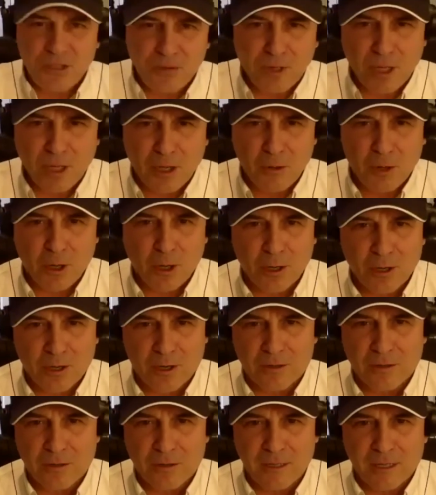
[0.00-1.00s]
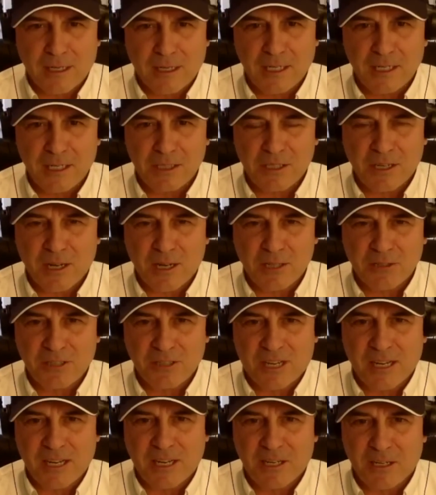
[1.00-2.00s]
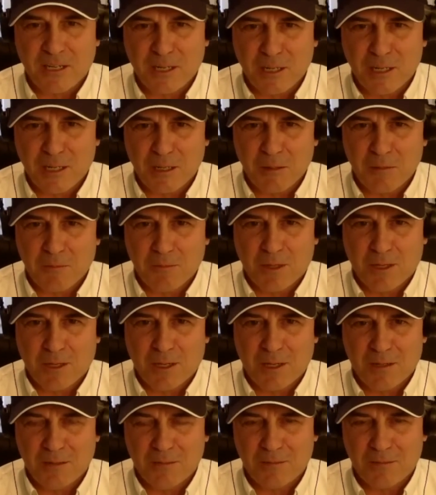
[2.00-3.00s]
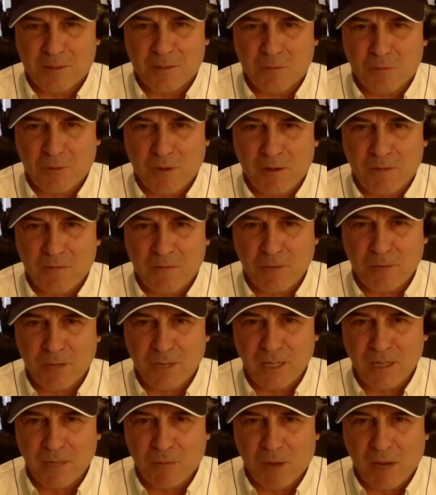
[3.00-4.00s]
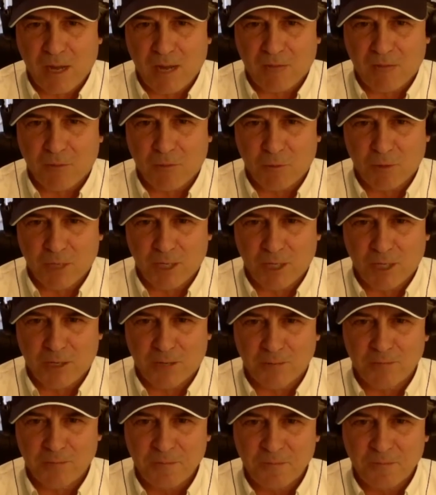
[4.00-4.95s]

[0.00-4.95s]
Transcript: know her? And this sounds like a, a, a, a friendly rivalry here.